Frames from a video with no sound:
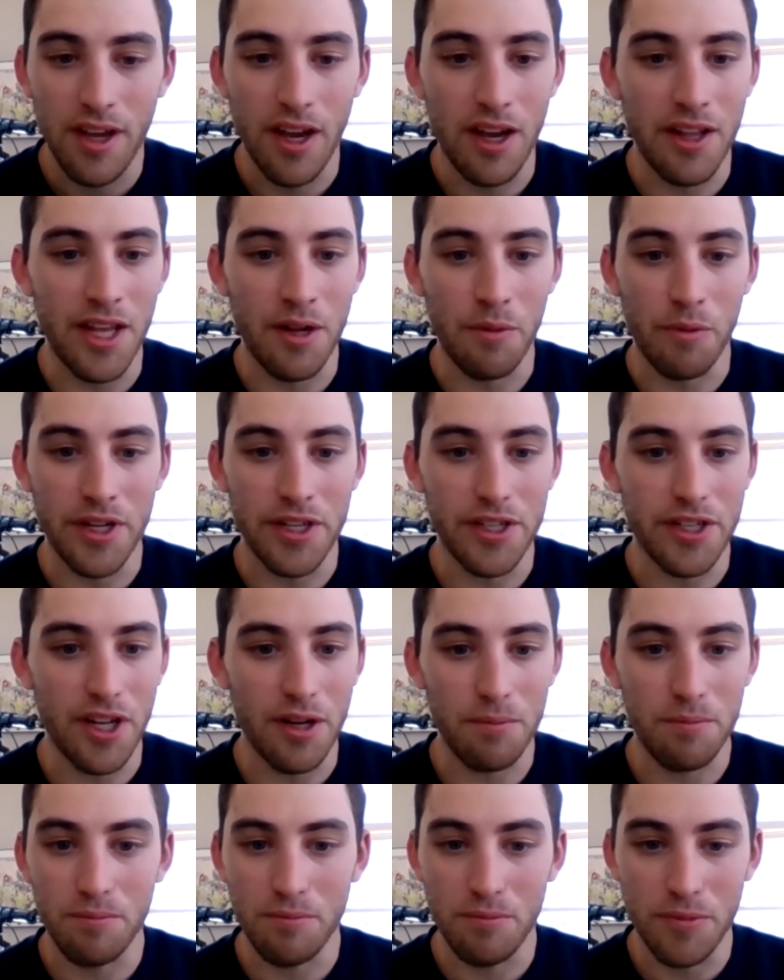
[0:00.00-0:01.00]
And then we ended
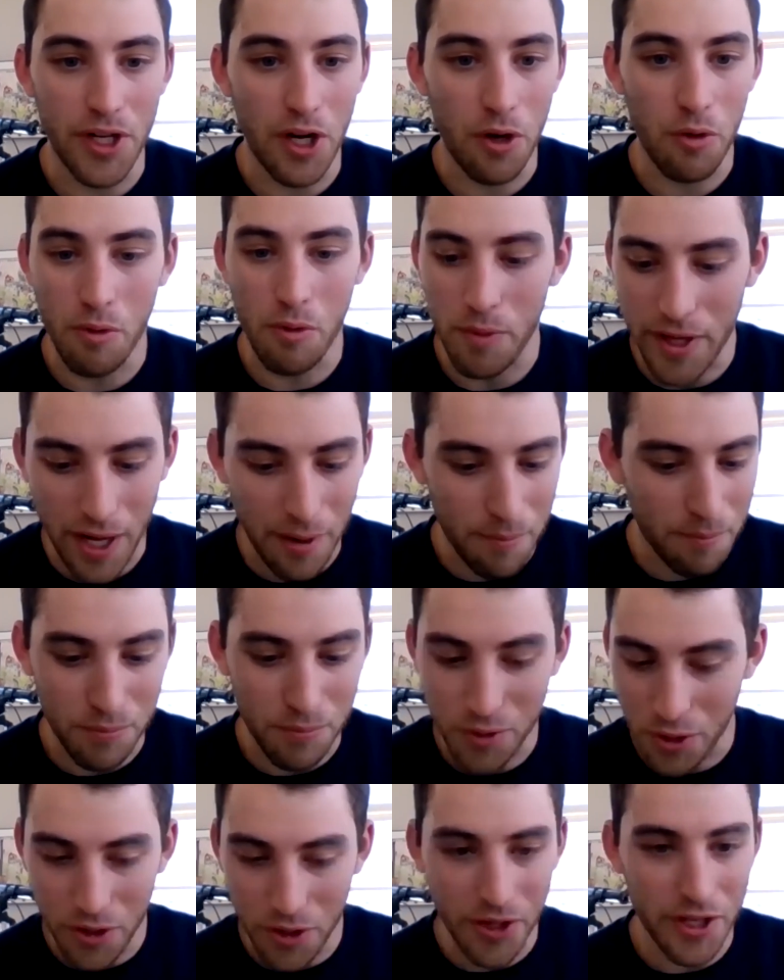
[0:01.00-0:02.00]
up, when we
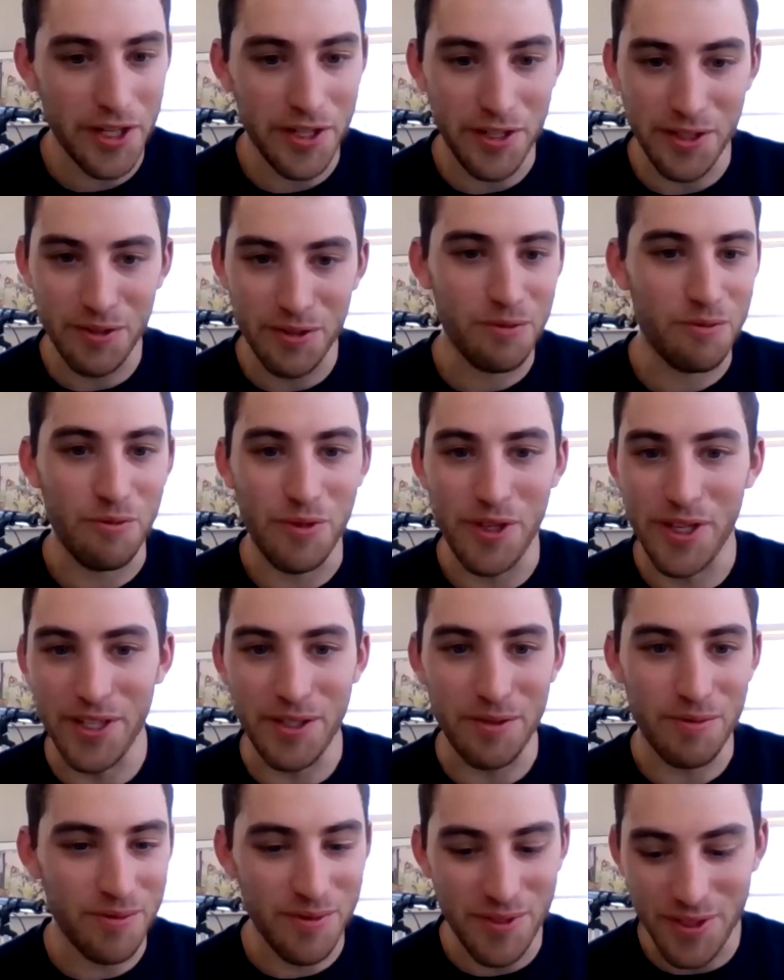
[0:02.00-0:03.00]
got good and we
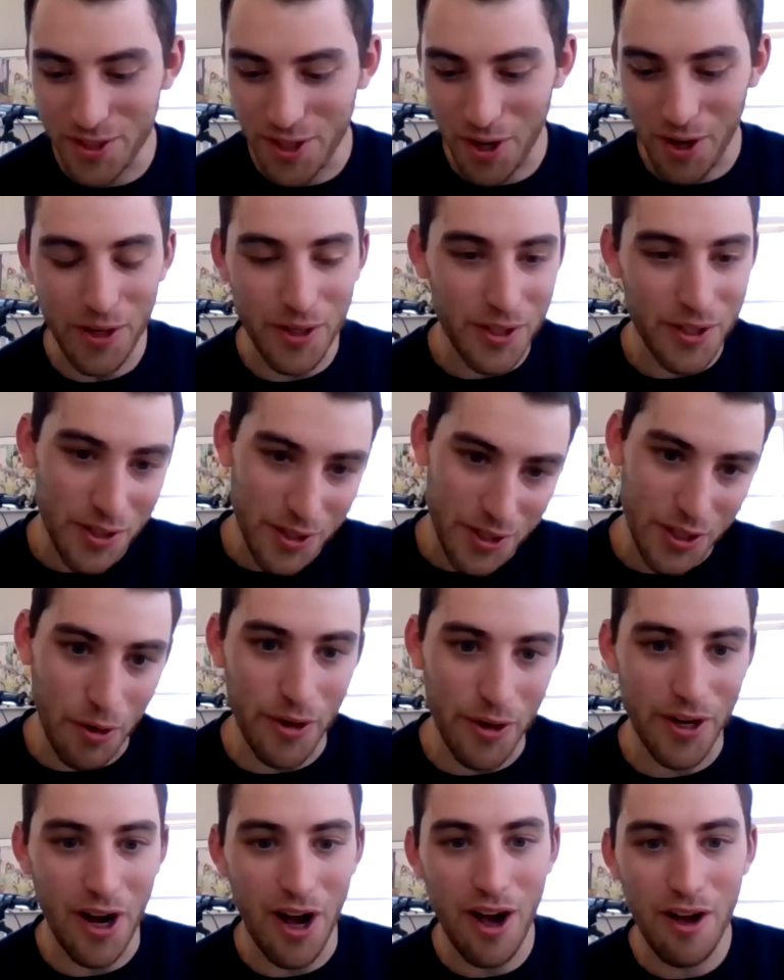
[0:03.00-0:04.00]
could start
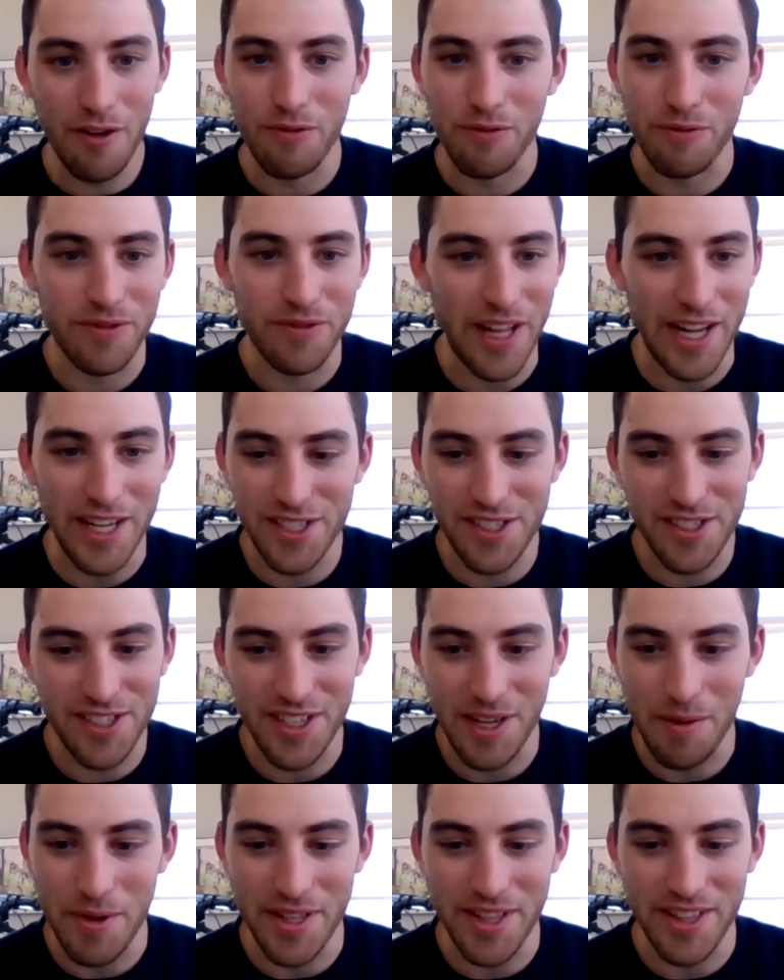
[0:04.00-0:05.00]
going off, that's
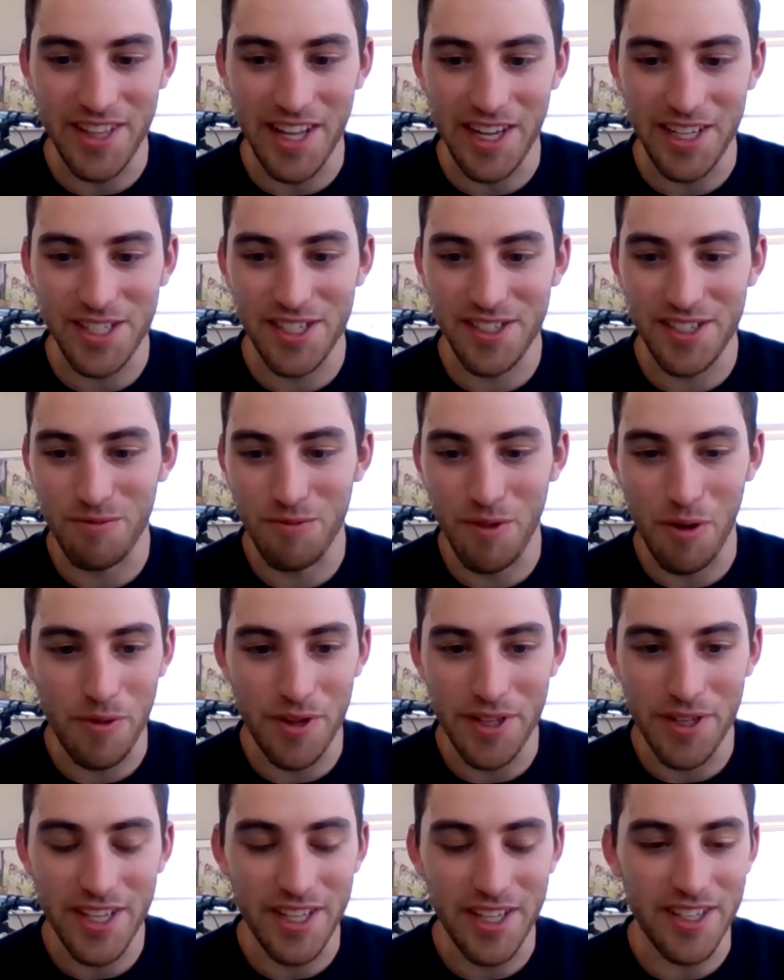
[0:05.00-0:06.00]
what
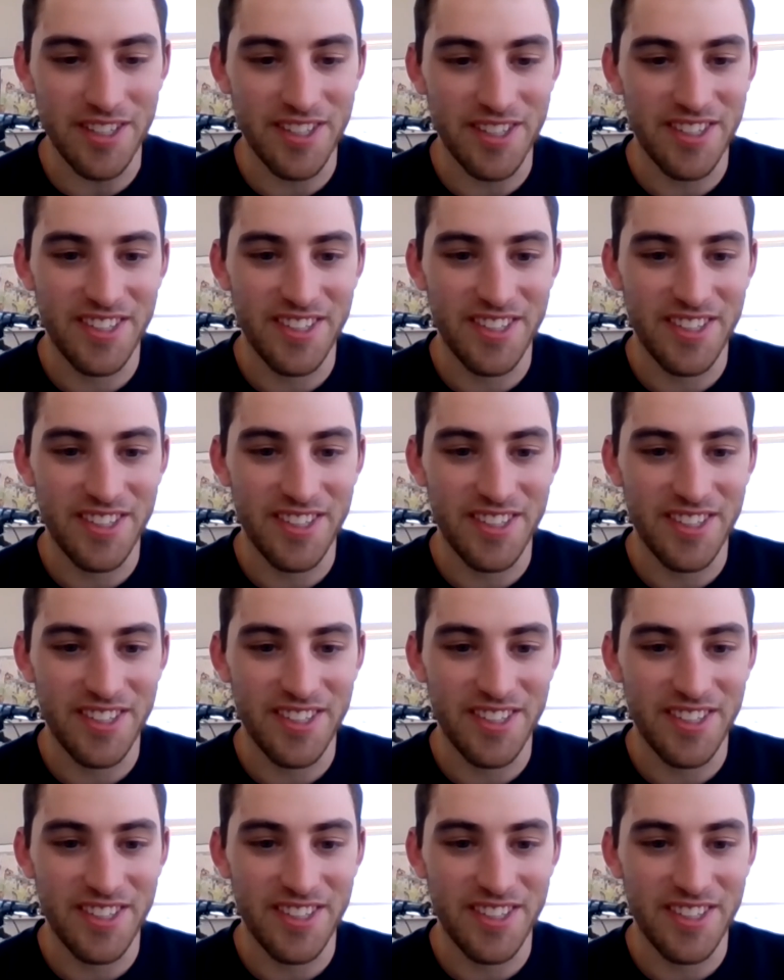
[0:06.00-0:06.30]
we did.